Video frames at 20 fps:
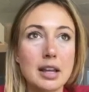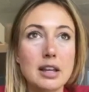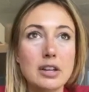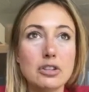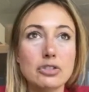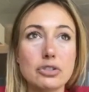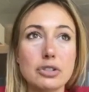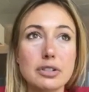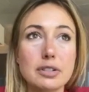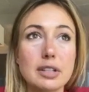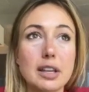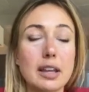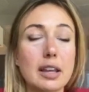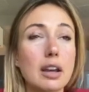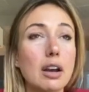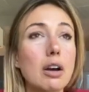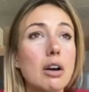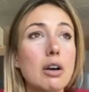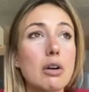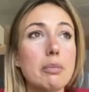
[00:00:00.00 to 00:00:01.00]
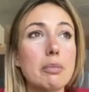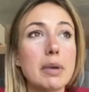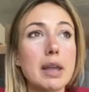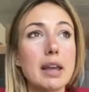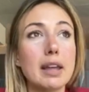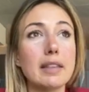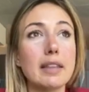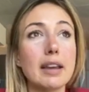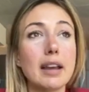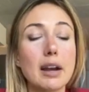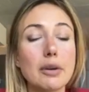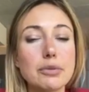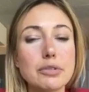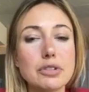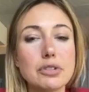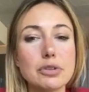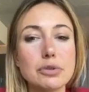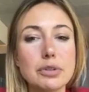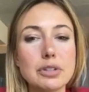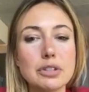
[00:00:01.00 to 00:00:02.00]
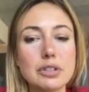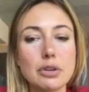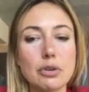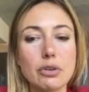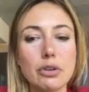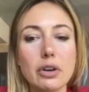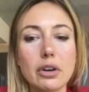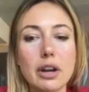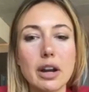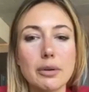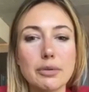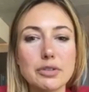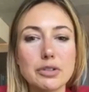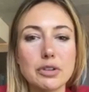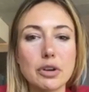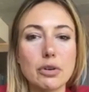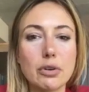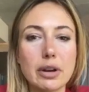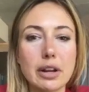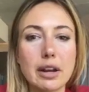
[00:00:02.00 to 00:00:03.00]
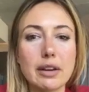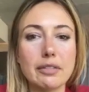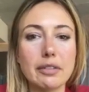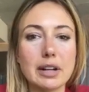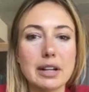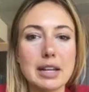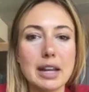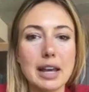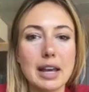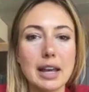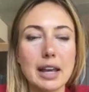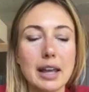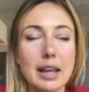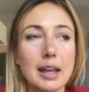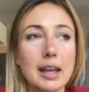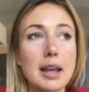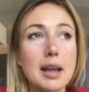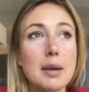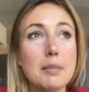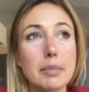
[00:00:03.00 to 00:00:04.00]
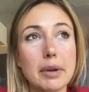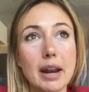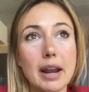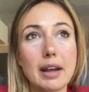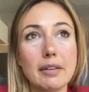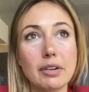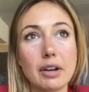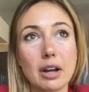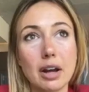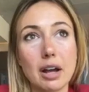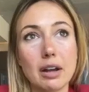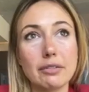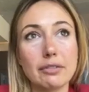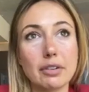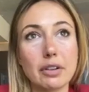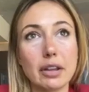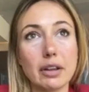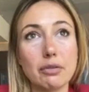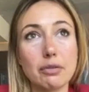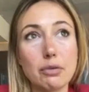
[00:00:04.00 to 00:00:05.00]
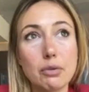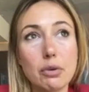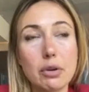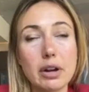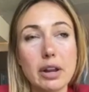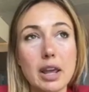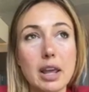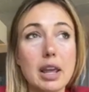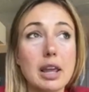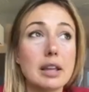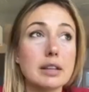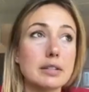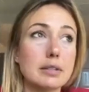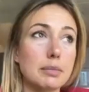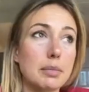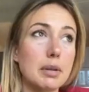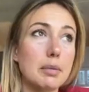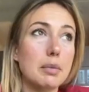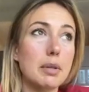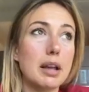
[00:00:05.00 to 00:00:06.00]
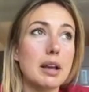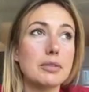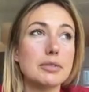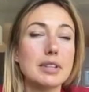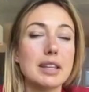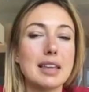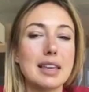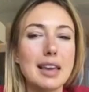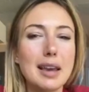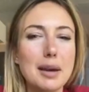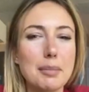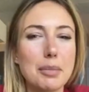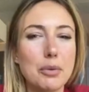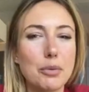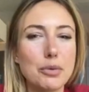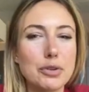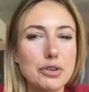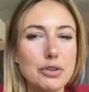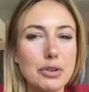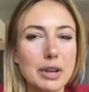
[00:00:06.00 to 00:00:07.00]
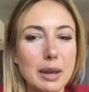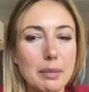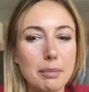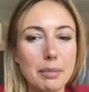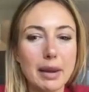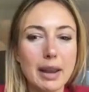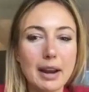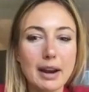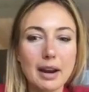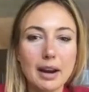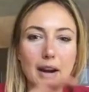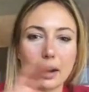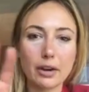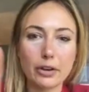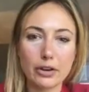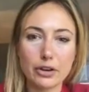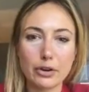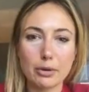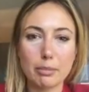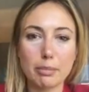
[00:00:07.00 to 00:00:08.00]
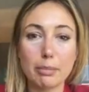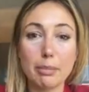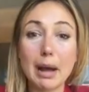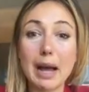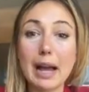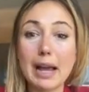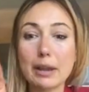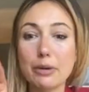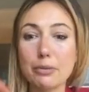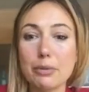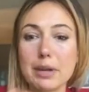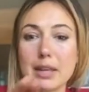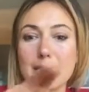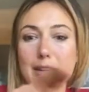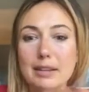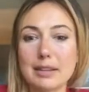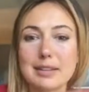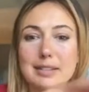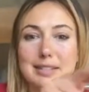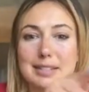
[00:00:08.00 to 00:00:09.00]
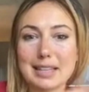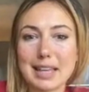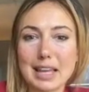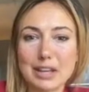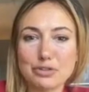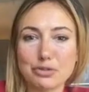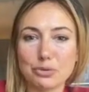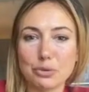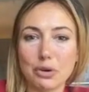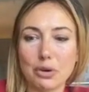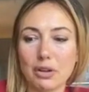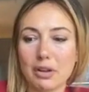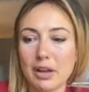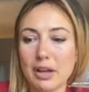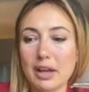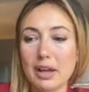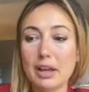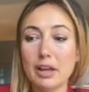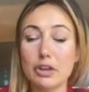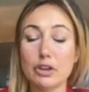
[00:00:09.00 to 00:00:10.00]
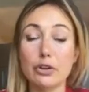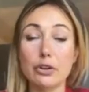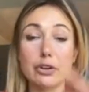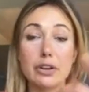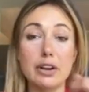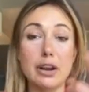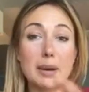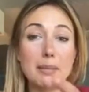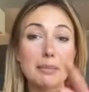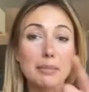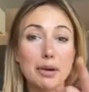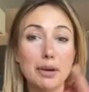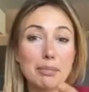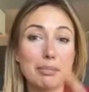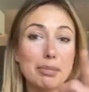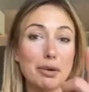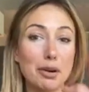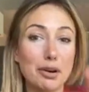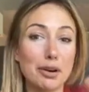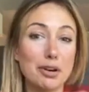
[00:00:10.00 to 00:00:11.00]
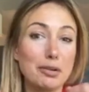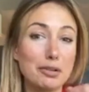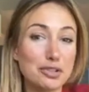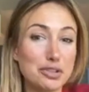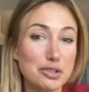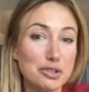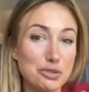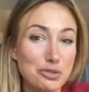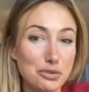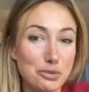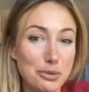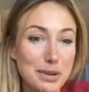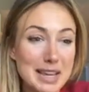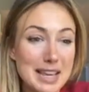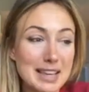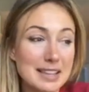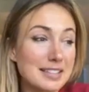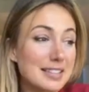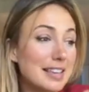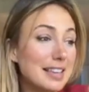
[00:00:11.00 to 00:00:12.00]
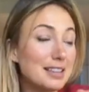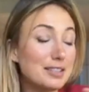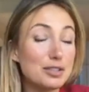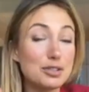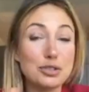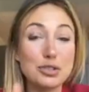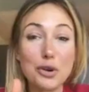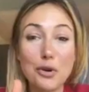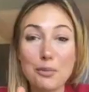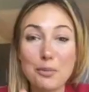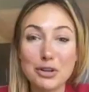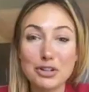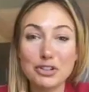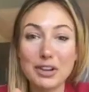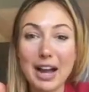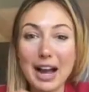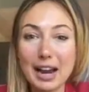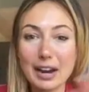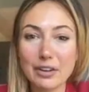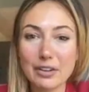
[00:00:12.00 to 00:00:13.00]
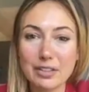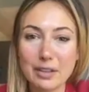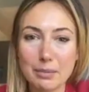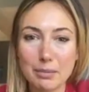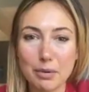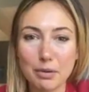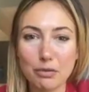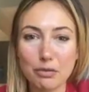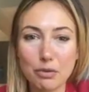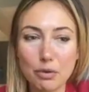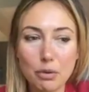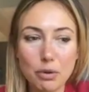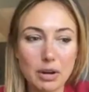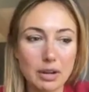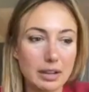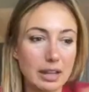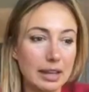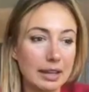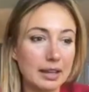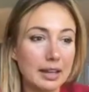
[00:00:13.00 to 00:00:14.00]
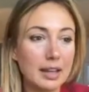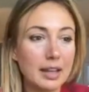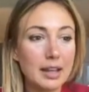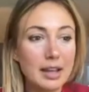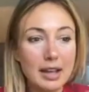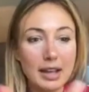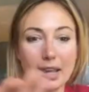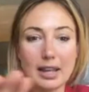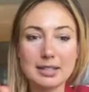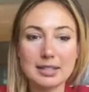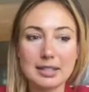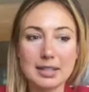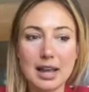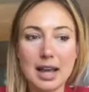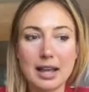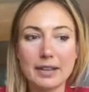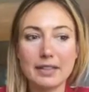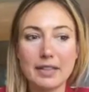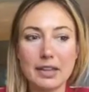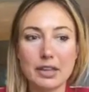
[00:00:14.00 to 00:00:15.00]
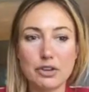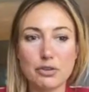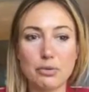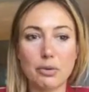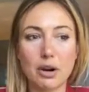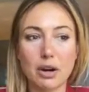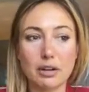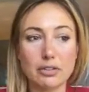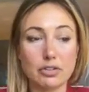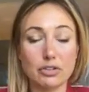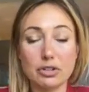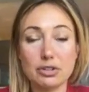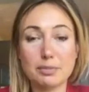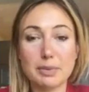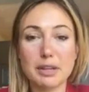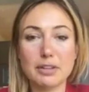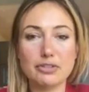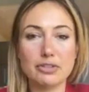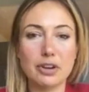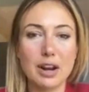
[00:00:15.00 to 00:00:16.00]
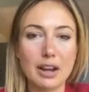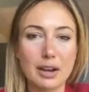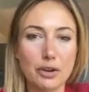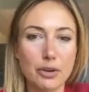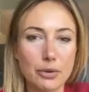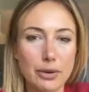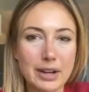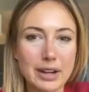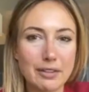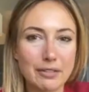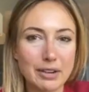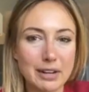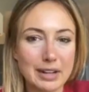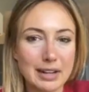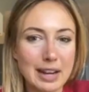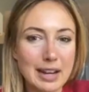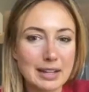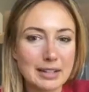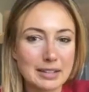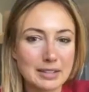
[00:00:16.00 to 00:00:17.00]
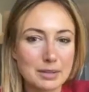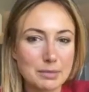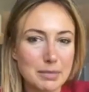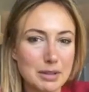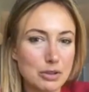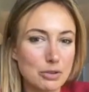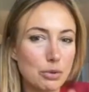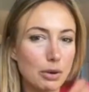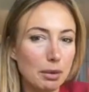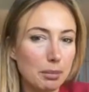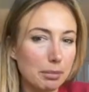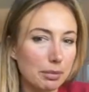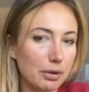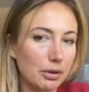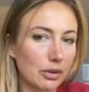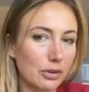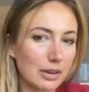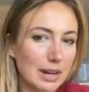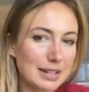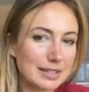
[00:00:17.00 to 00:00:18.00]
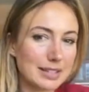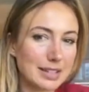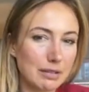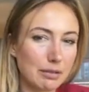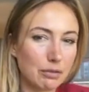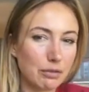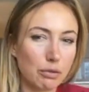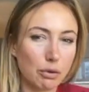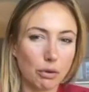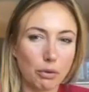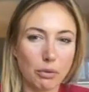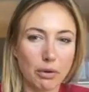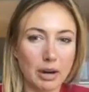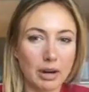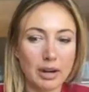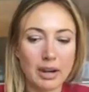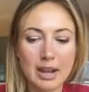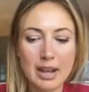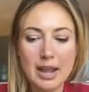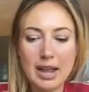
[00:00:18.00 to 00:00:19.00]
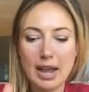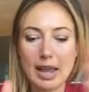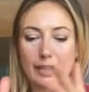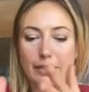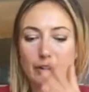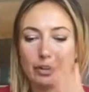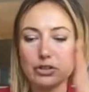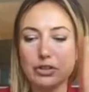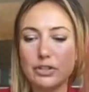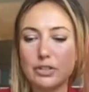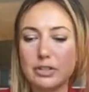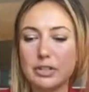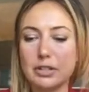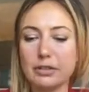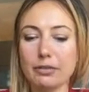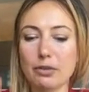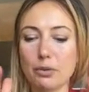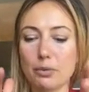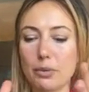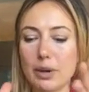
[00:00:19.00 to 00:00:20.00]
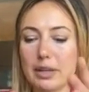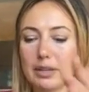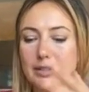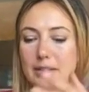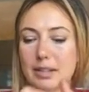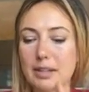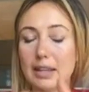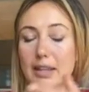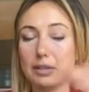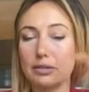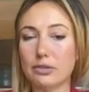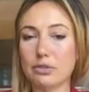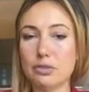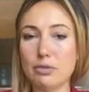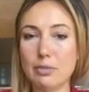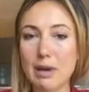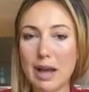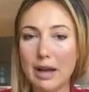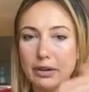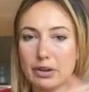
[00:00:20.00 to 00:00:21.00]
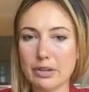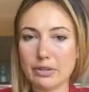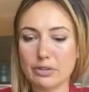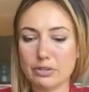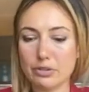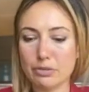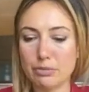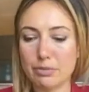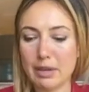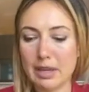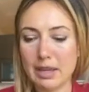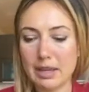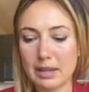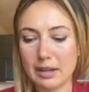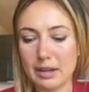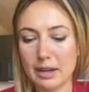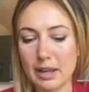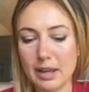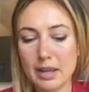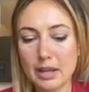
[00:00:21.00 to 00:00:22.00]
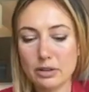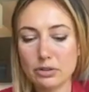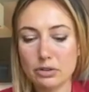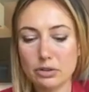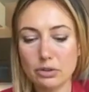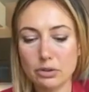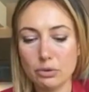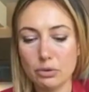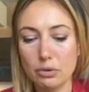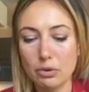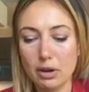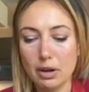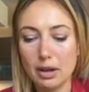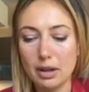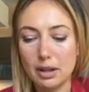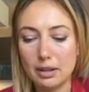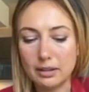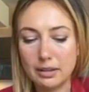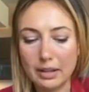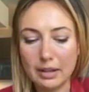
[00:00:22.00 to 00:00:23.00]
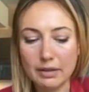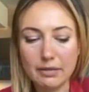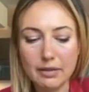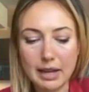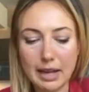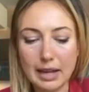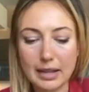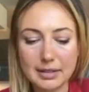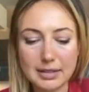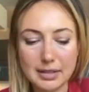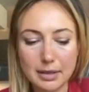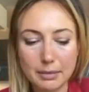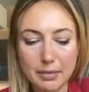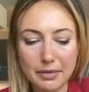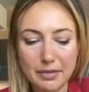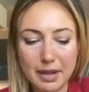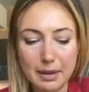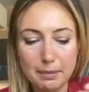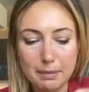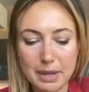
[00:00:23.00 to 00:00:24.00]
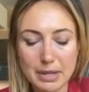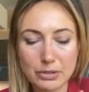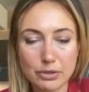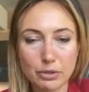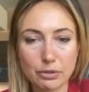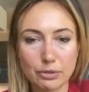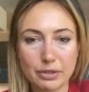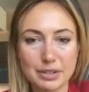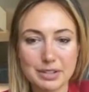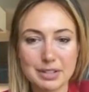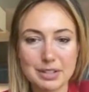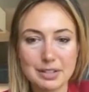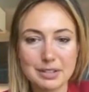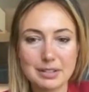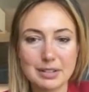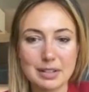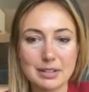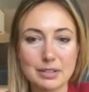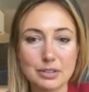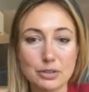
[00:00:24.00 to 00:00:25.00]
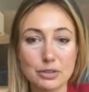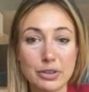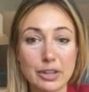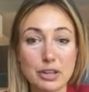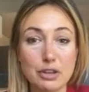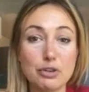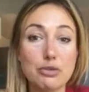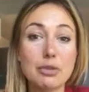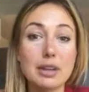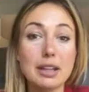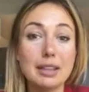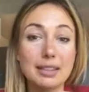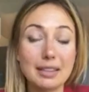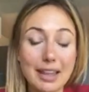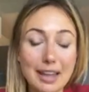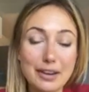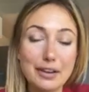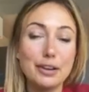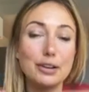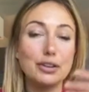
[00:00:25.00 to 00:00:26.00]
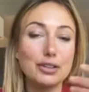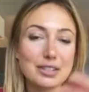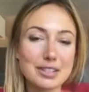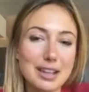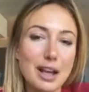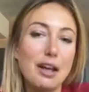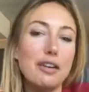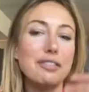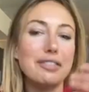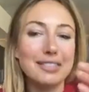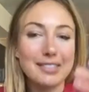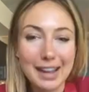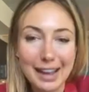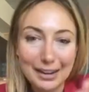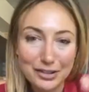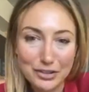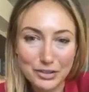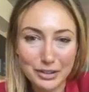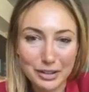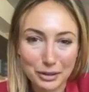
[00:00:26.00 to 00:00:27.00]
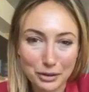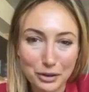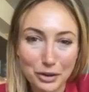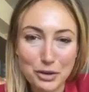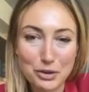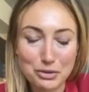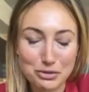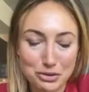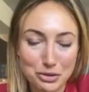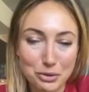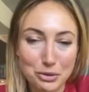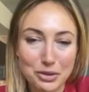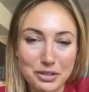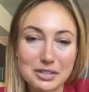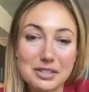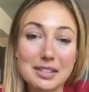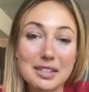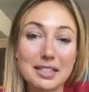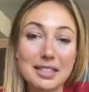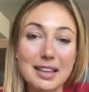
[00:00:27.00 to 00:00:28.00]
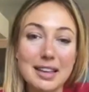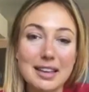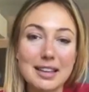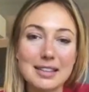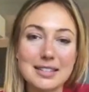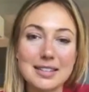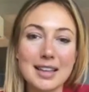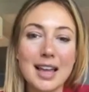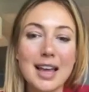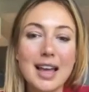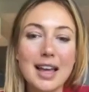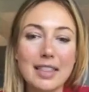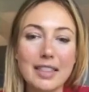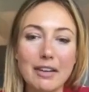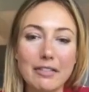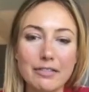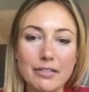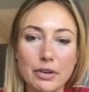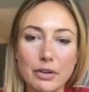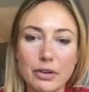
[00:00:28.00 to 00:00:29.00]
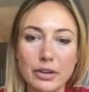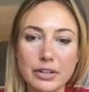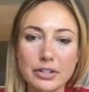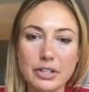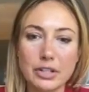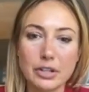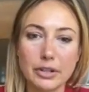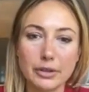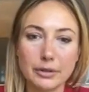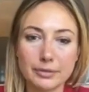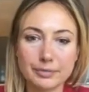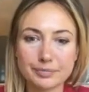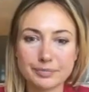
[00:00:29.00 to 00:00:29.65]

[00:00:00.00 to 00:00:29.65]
she's like, oh man, like I was doing so good. I was going every day, but I haven't gone for like 4 days and blah, blah. I was like, yeah, but when you compare your bi-weekly schedule, your number per 2 weeks is so much higher than before. Like it's not that you aren't, just because you're not going every day doesn't mean you aren't progressing forward. And there are just different ways to like zoom out and zoom in to alleviate some of that mental resistance so that you can let yourself naturally grow towards the things that feel good to you.